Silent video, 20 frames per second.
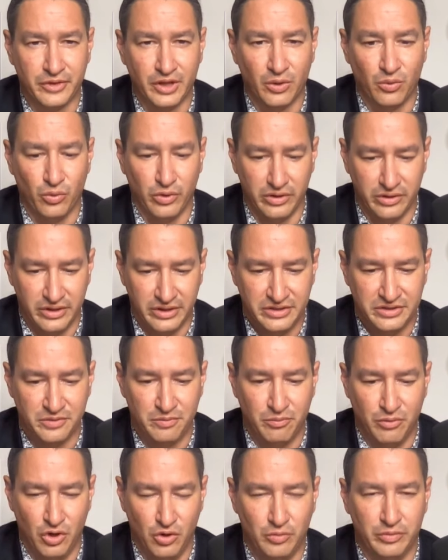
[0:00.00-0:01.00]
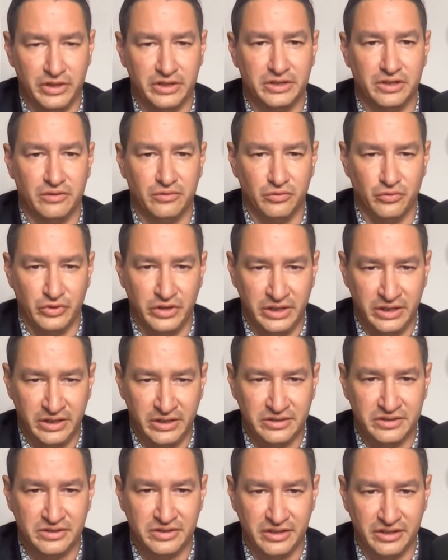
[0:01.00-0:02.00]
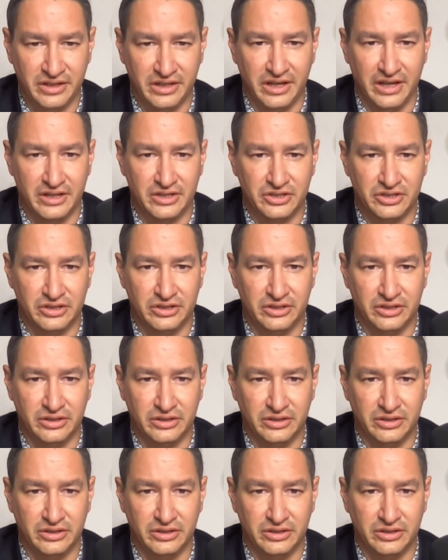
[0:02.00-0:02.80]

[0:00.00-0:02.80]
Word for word: where this moment of reconciliation